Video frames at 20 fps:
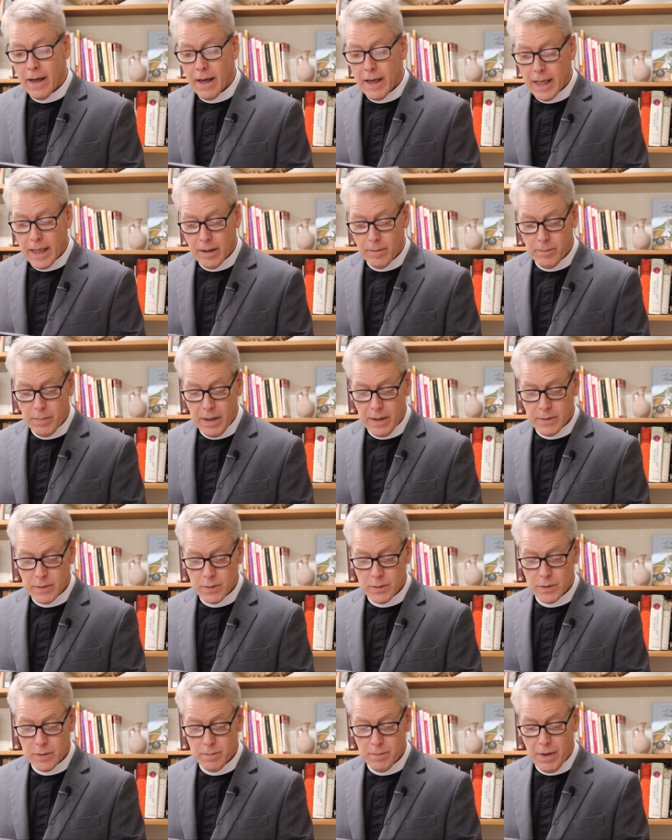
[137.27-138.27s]
Help
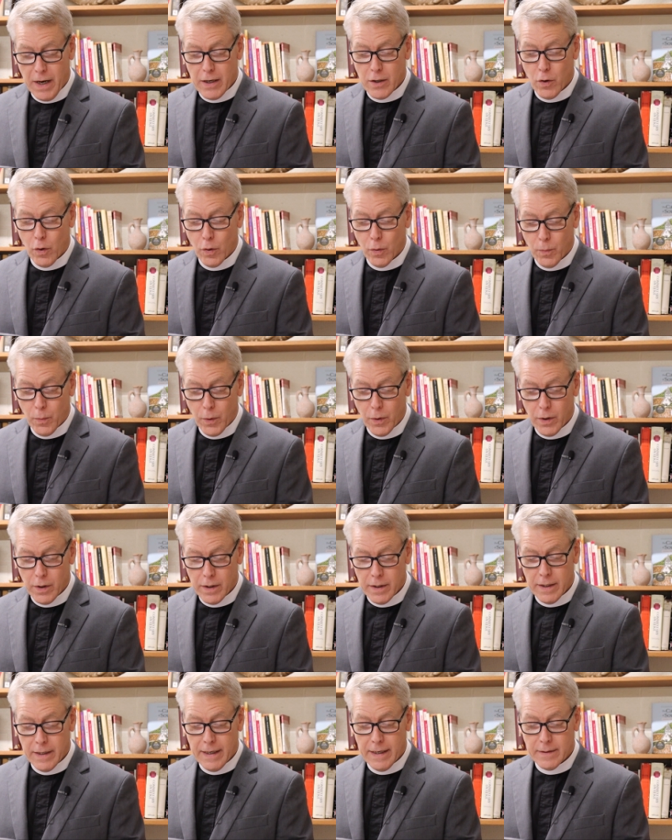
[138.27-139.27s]
us by your
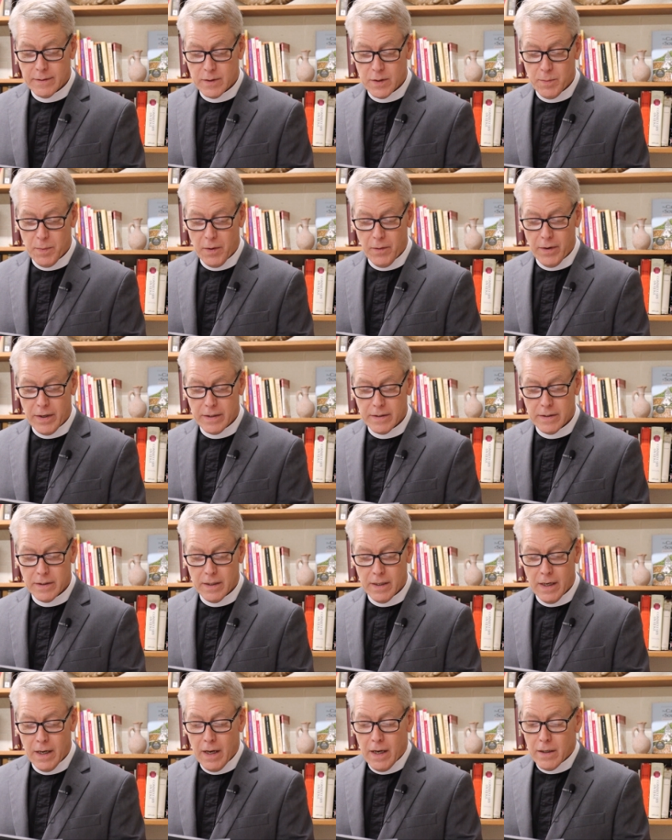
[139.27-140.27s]
word and spirit
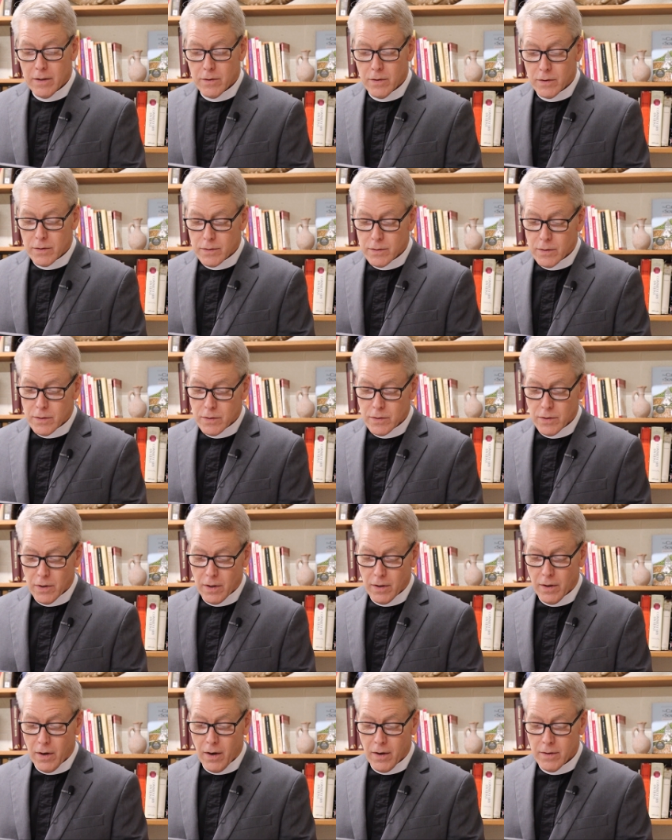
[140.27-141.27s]
to search
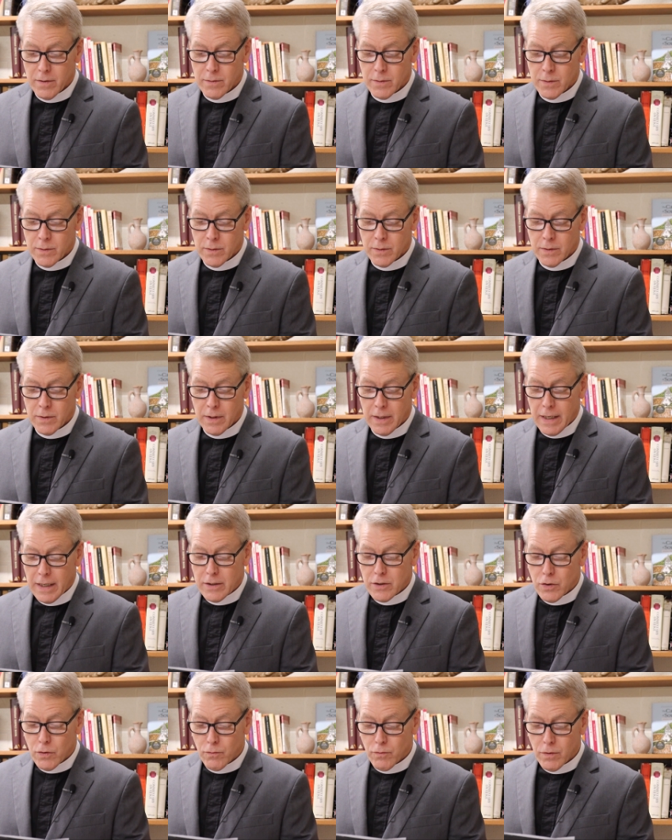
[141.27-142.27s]
our hearts
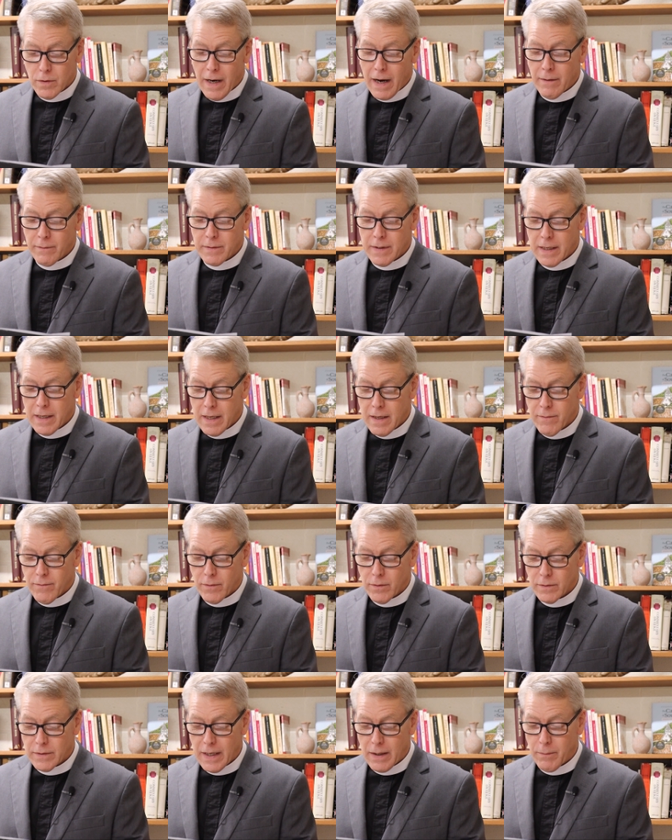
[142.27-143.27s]
and to root out the
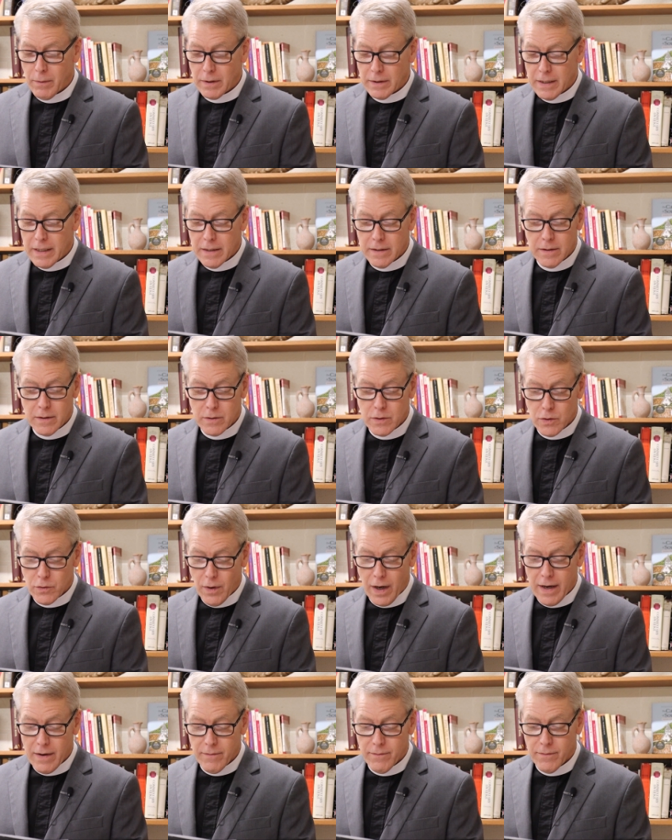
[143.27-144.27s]
evil that would lead to
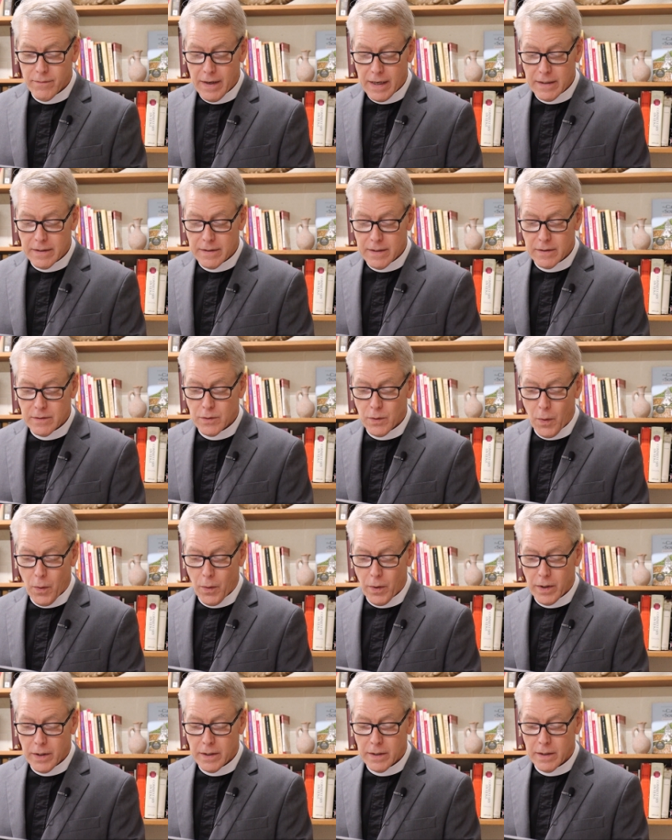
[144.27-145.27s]
strife and
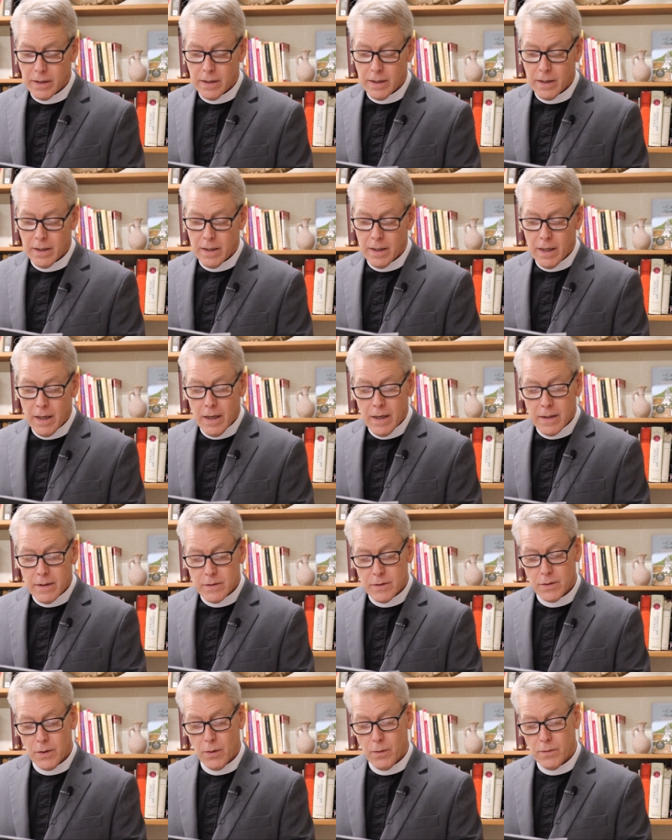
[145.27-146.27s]
discord,
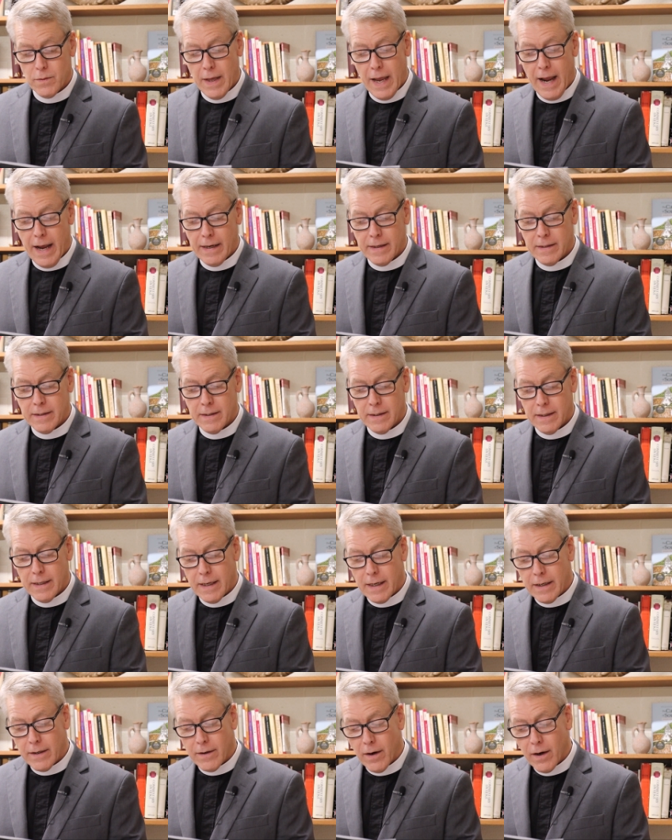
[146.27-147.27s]
so that
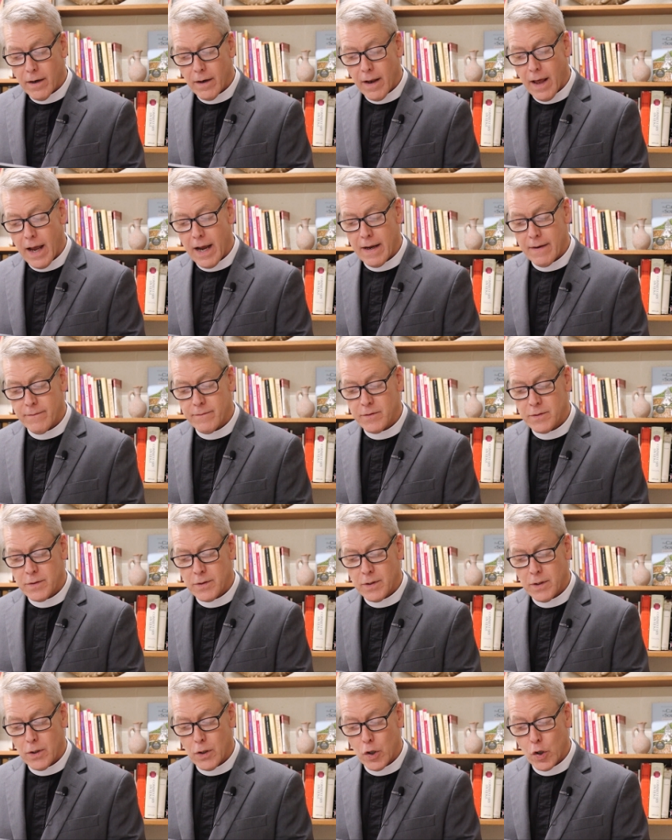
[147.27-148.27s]
in our
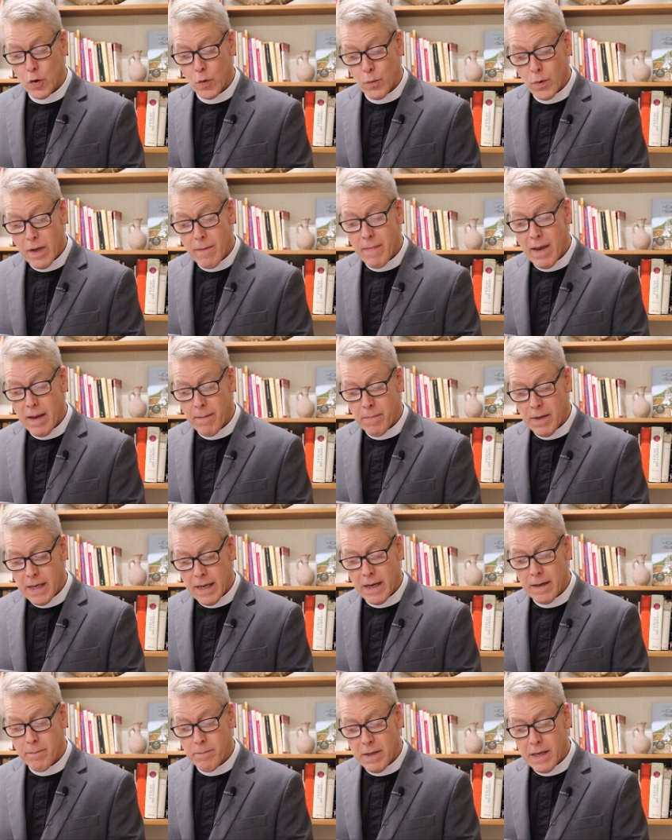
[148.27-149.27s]
lives we may
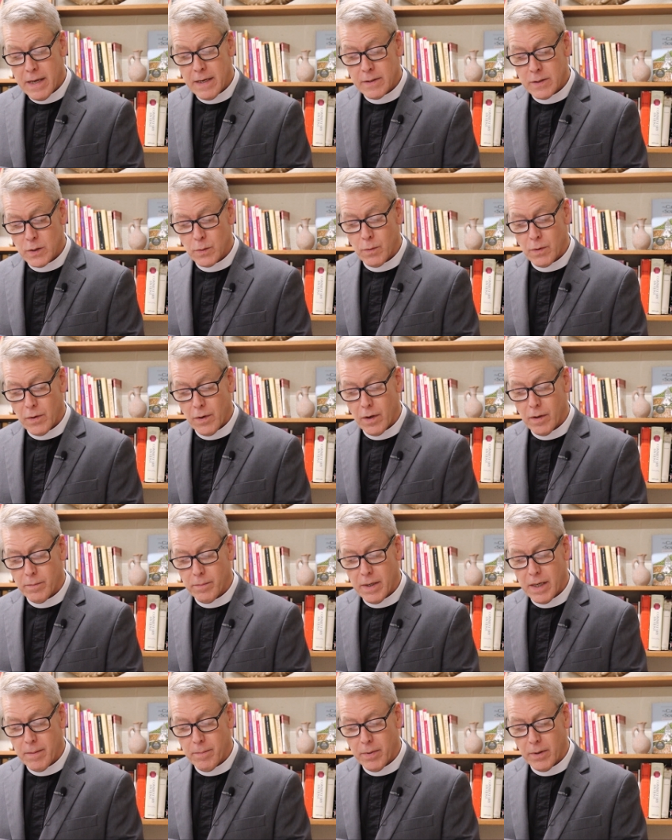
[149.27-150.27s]
be at peace with all
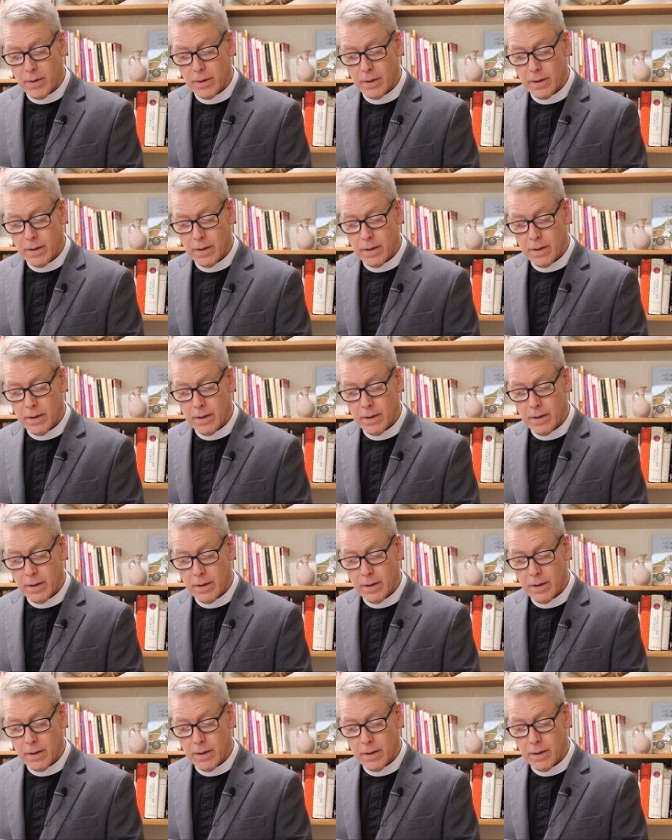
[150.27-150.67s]
people.